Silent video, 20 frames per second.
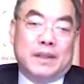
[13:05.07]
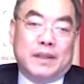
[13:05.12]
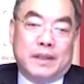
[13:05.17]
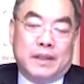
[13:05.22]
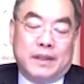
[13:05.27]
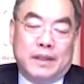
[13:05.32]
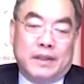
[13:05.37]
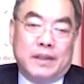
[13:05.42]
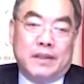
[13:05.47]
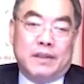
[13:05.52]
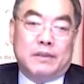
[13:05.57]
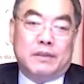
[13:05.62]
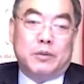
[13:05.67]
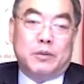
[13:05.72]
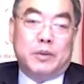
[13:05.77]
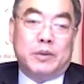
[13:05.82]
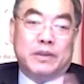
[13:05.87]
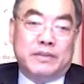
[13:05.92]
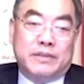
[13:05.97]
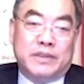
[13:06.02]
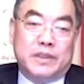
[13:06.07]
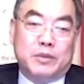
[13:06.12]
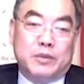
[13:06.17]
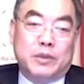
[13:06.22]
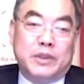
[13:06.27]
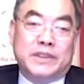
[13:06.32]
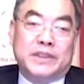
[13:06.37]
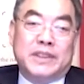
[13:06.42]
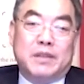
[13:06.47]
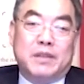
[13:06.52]
The
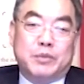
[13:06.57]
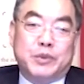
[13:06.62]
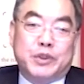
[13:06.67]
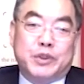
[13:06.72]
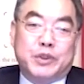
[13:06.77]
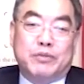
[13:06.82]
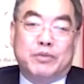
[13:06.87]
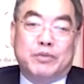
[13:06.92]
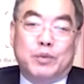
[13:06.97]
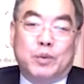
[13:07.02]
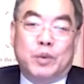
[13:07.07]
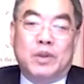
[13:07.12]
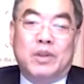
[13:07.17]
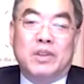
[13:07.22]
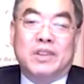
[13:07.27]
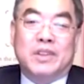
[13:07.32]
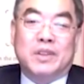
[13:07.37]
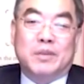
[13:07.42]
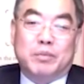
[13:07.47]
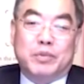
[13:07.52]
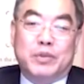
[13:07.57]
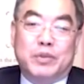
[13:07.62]
resumption of work,